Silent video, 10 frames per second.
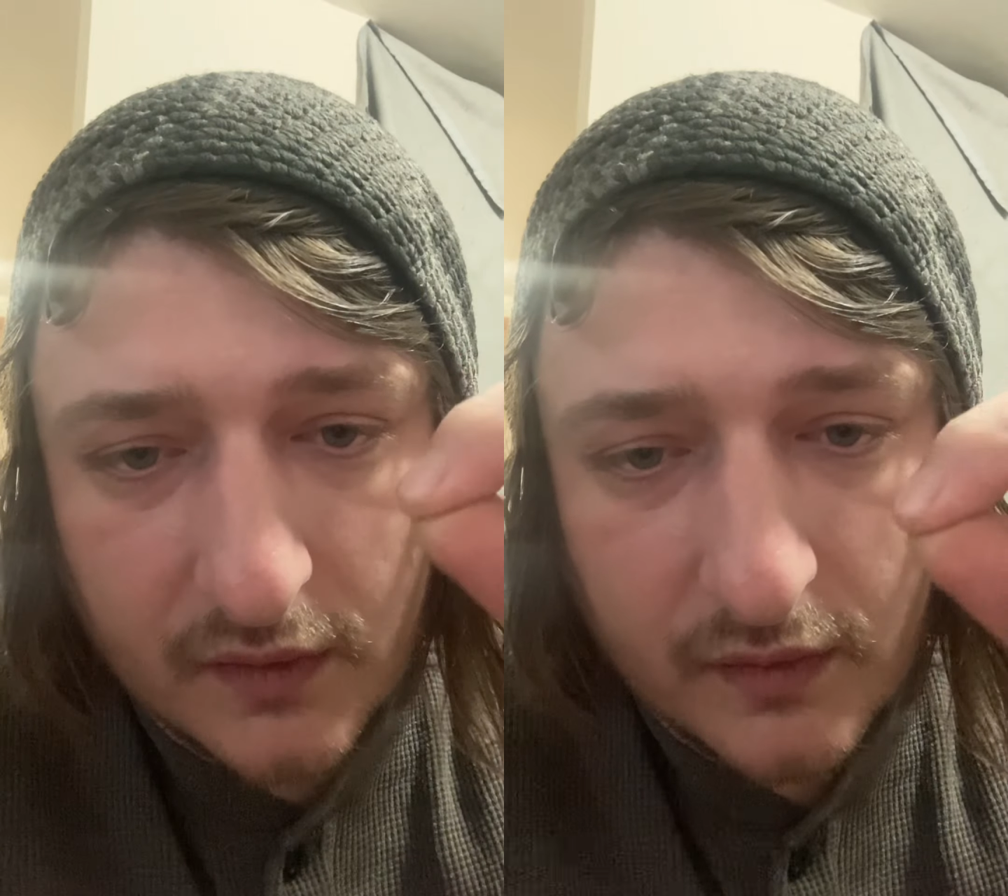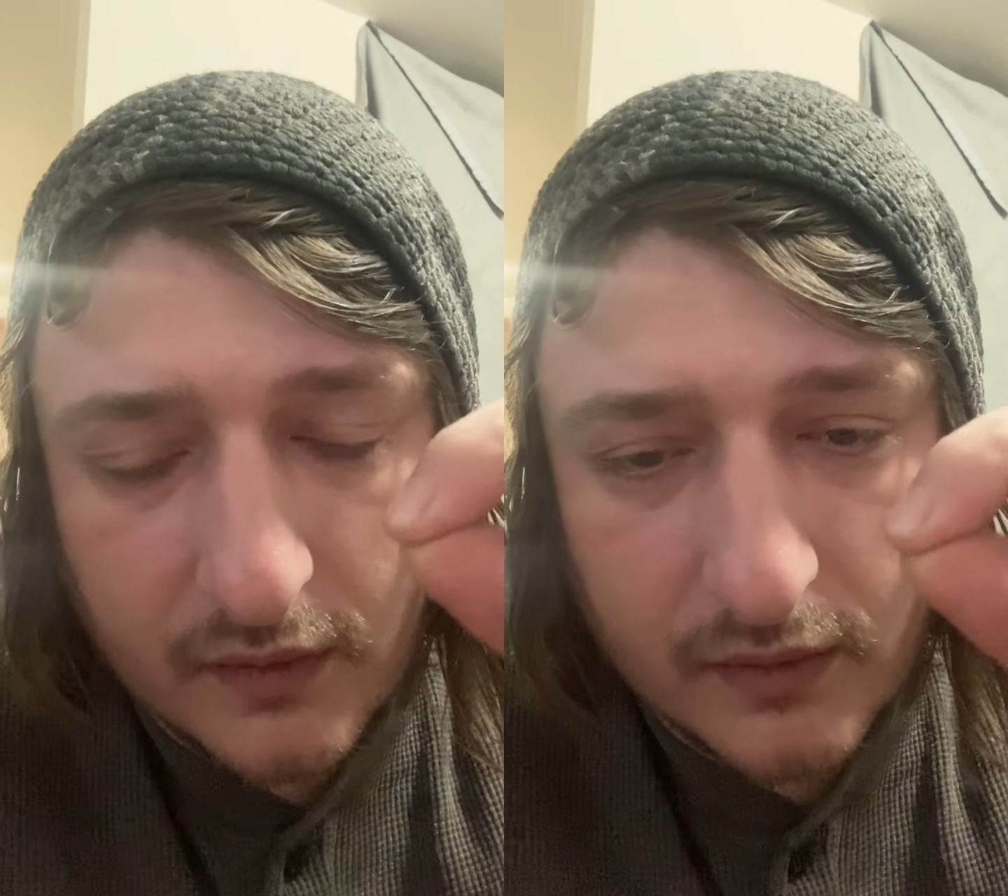
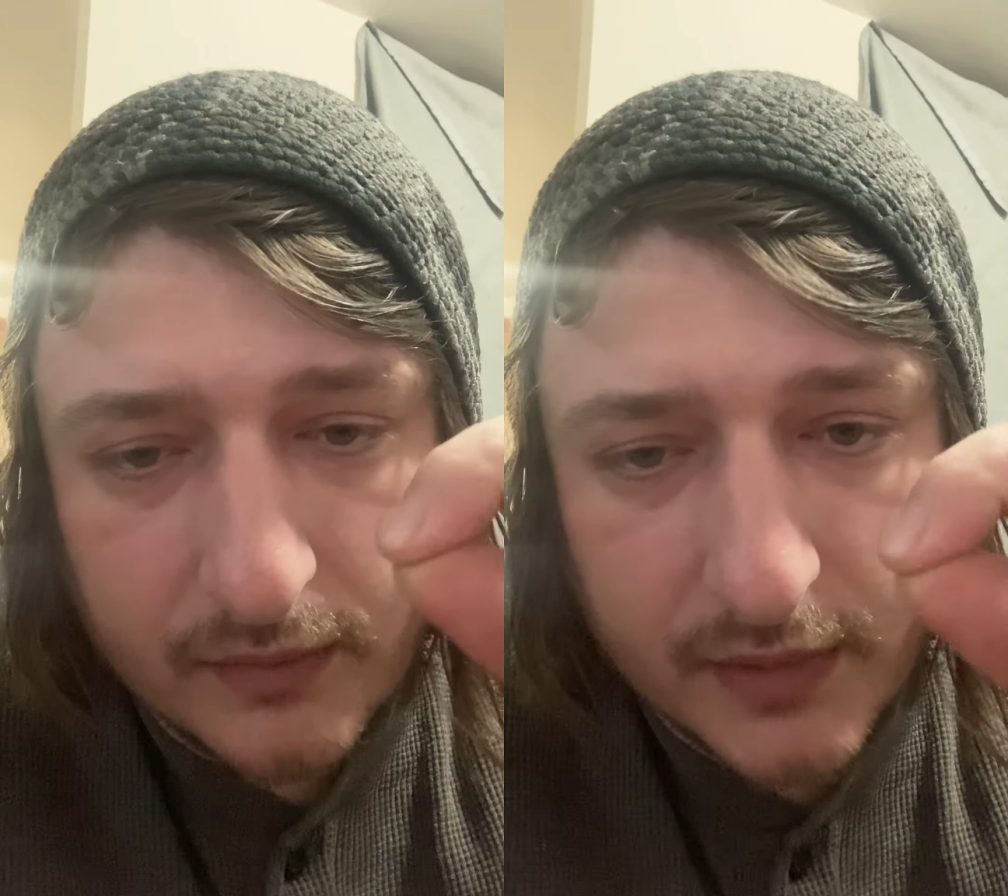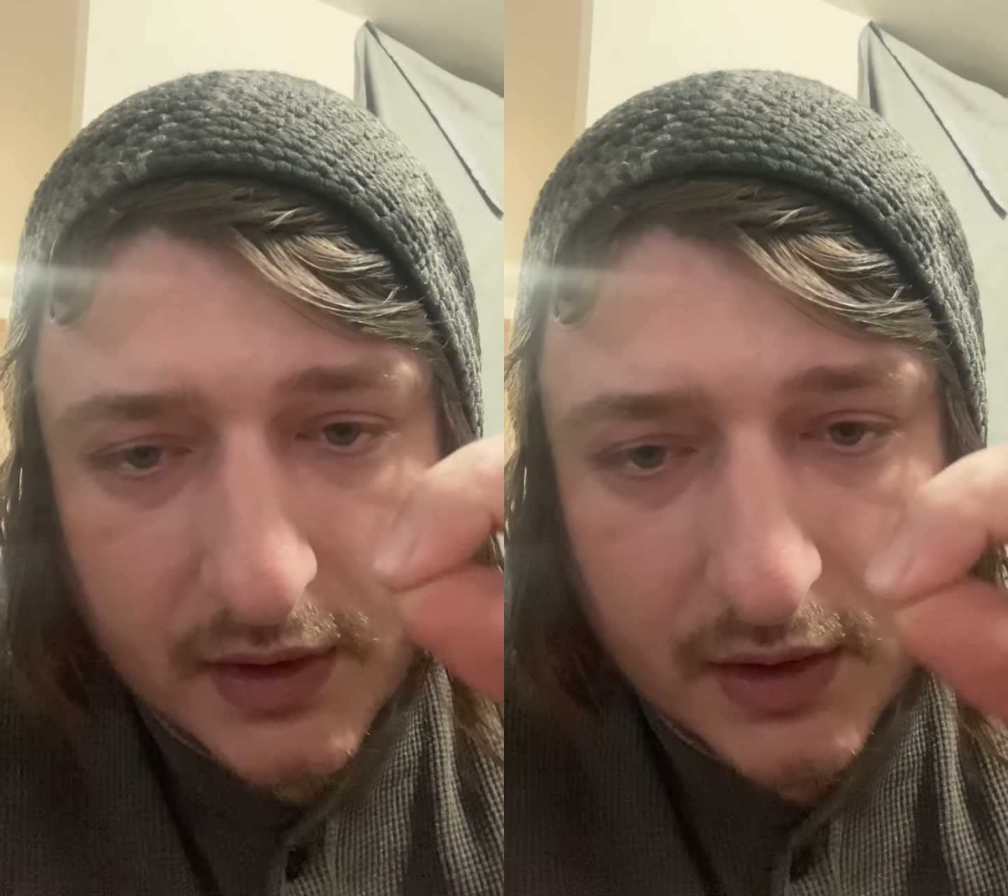to
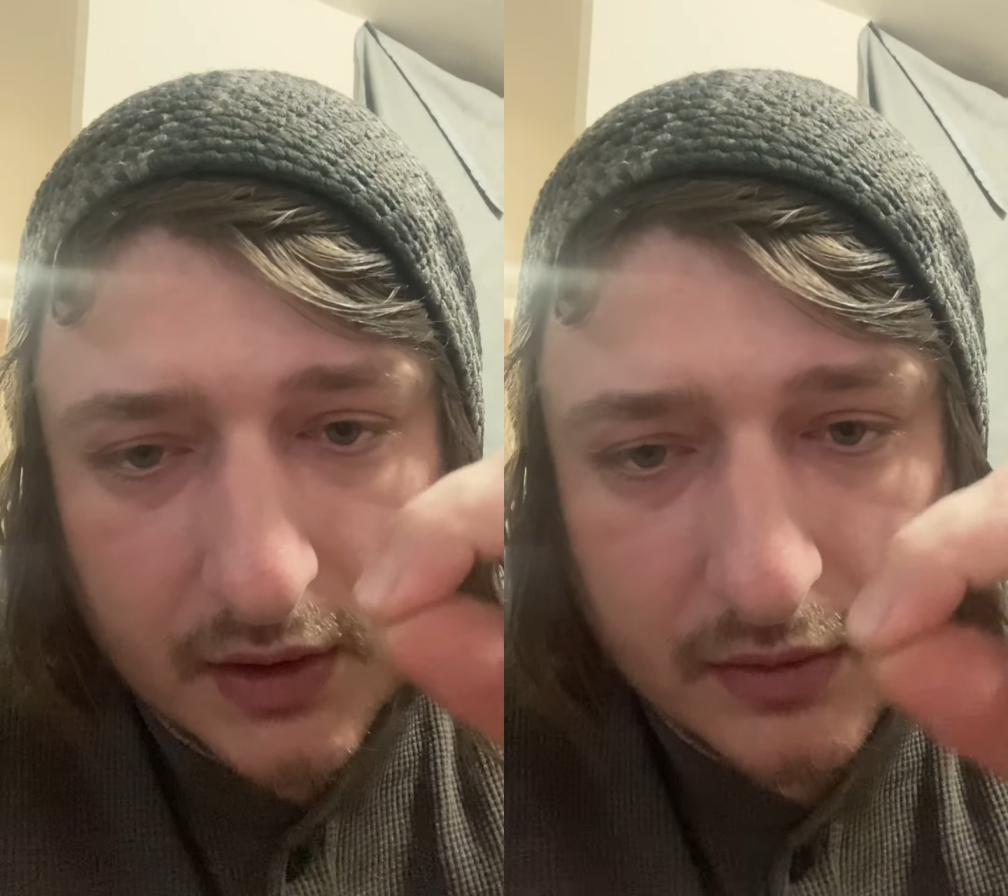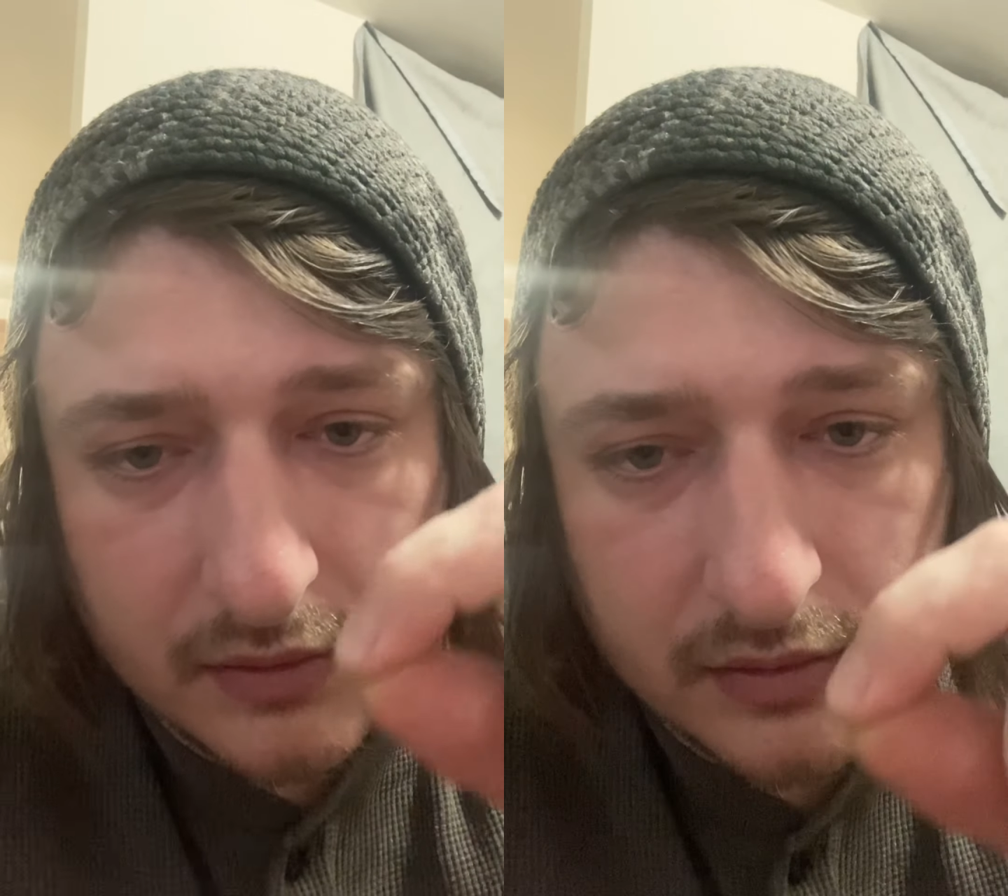be
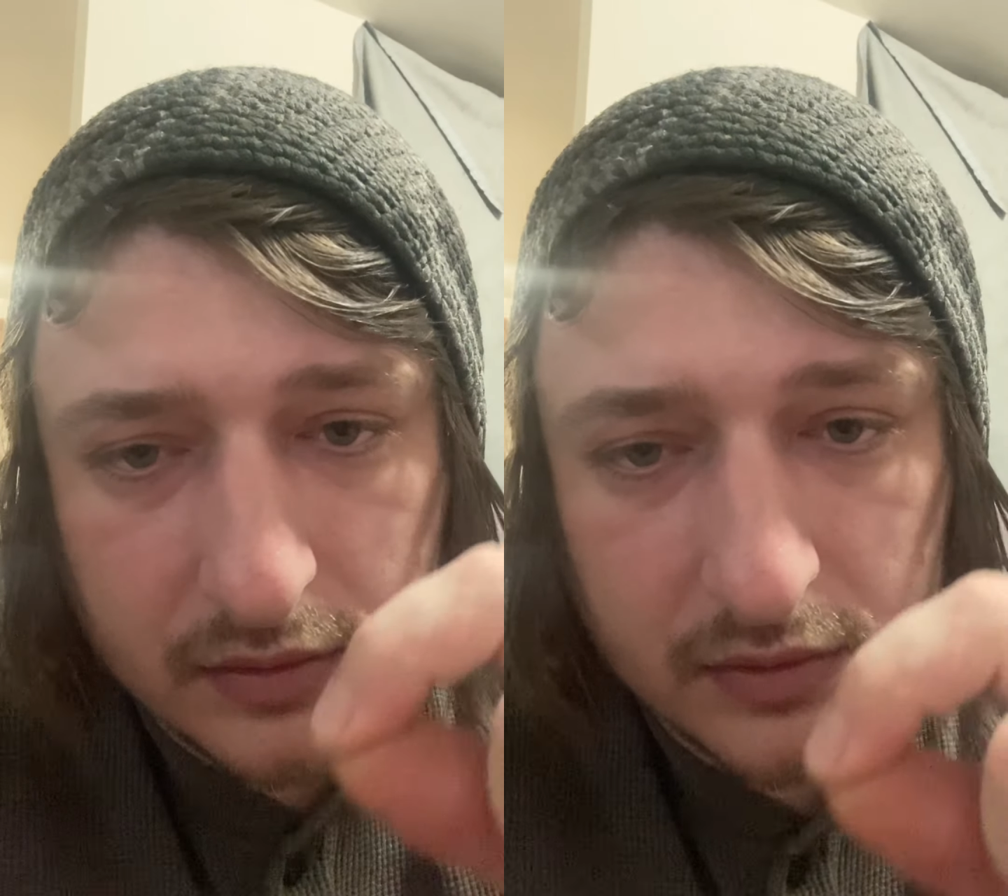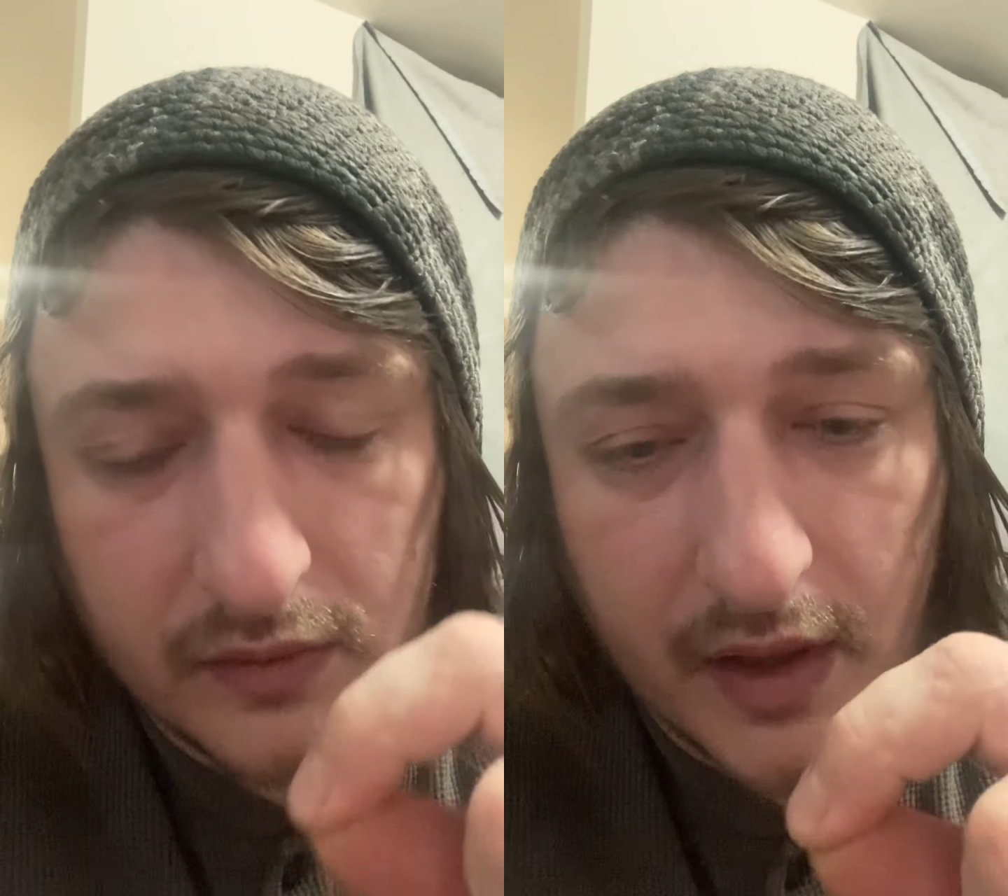
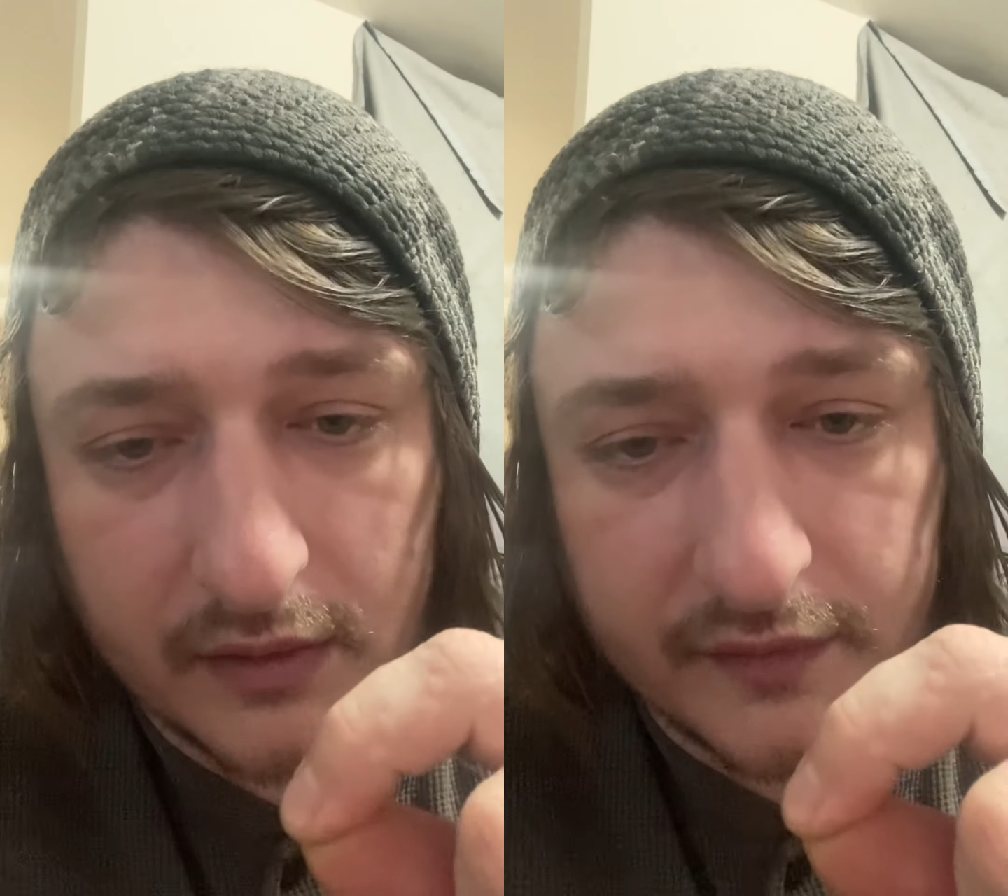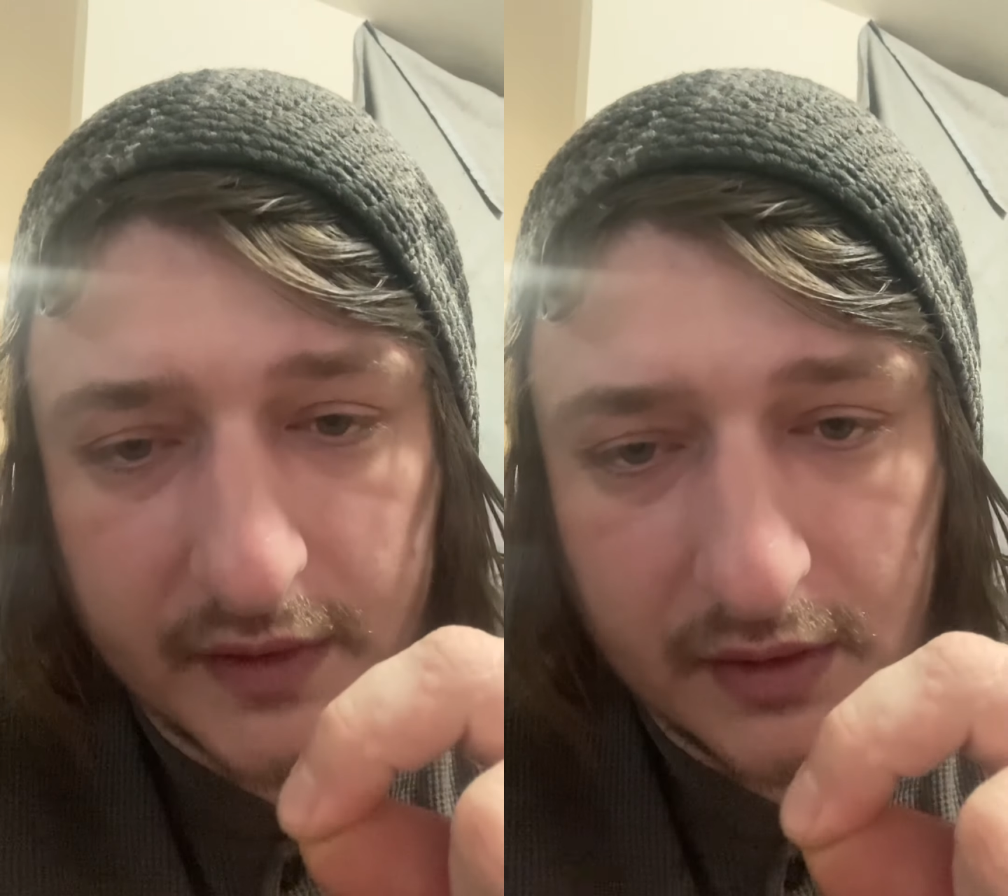
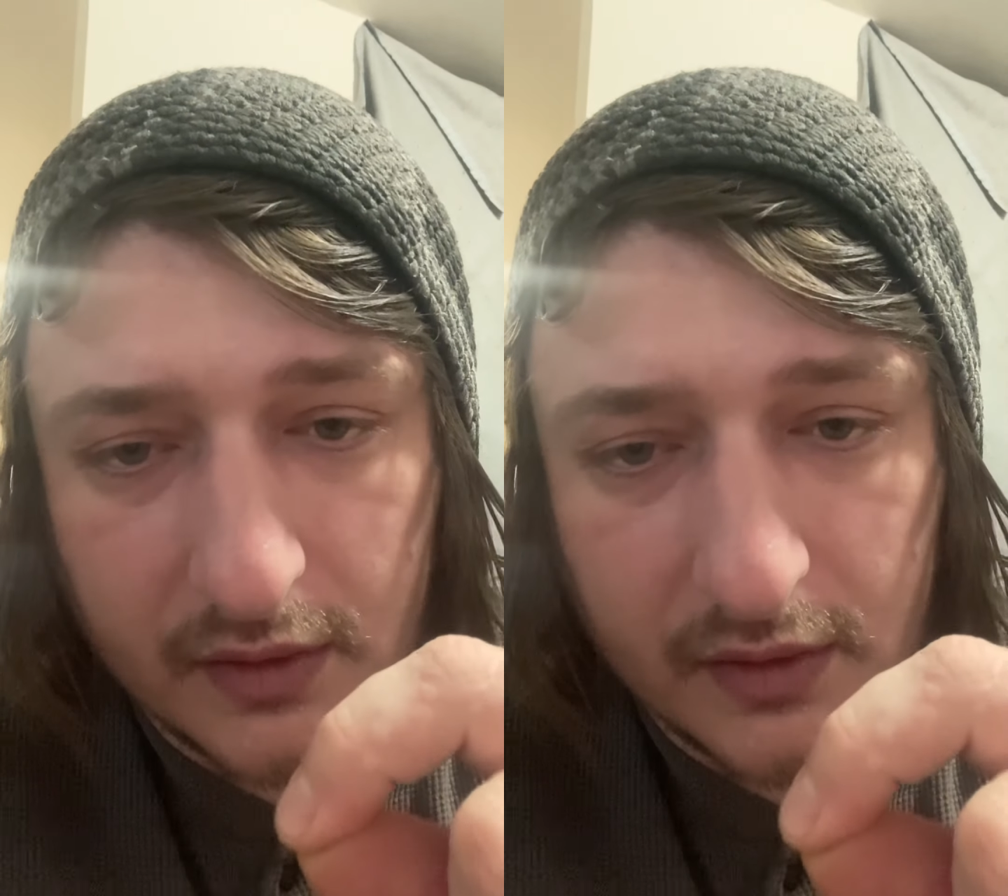relevant